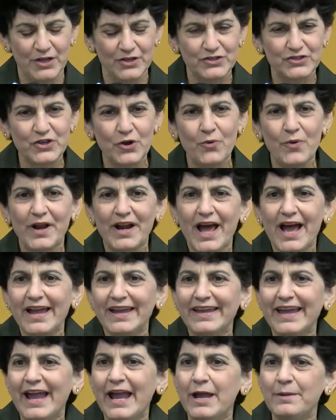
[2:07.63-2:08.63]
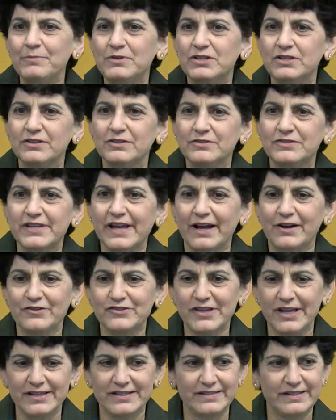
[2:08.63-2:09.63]
So, when I came to San
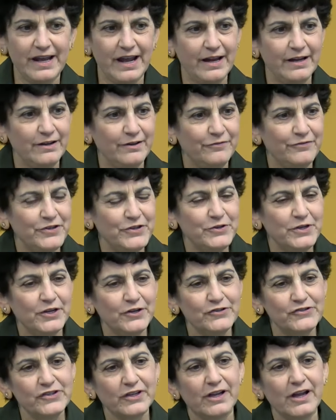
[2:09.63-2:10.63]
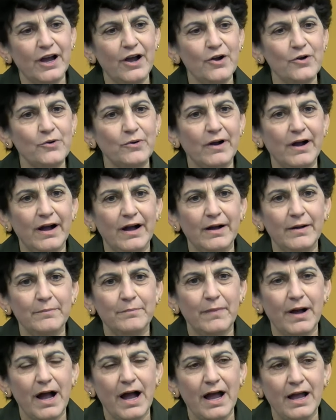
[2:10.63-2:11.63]
Jose State a few years ago,
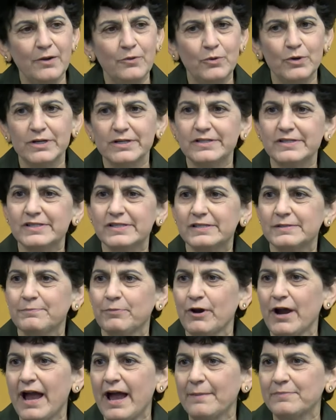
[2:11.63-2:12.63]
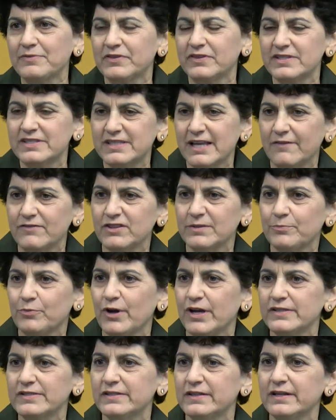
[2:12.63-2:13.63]
um, I was perhaps the seventh
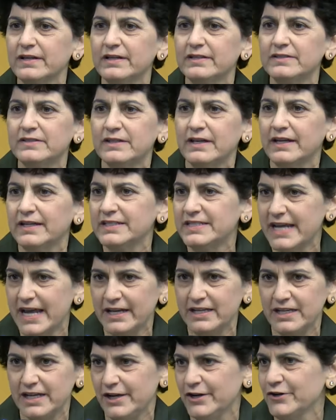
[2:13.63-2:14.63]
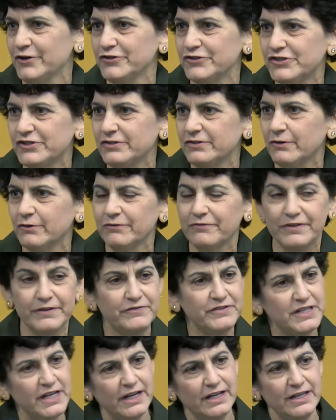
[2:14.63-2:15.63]
president in 10 years or
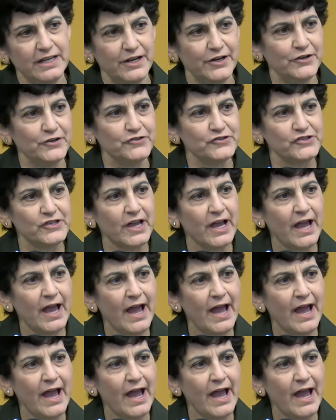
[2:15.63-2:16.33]
15 years.